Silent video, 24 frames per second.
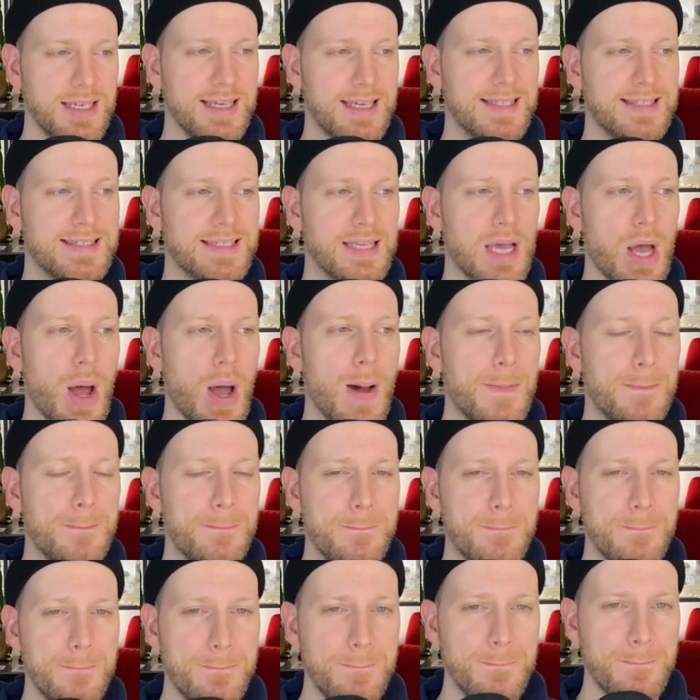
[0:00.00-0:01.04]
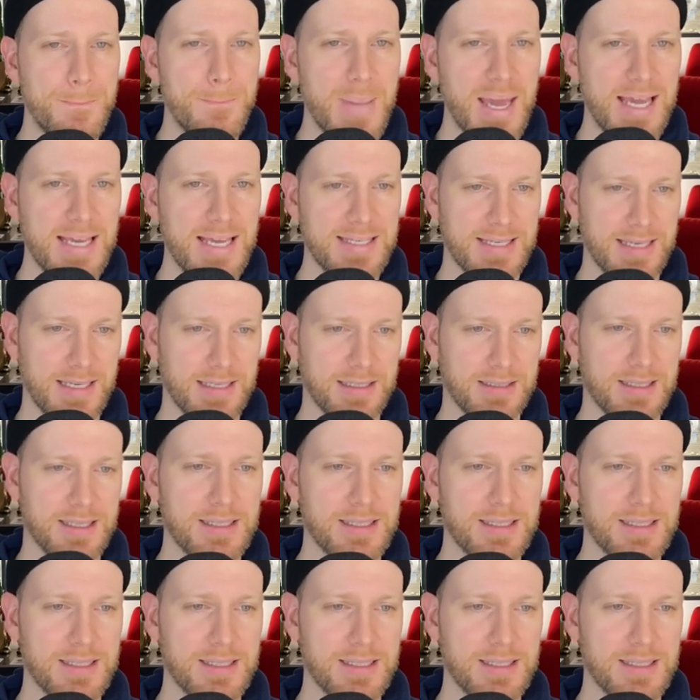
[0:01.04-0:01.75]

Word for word: It's amazing.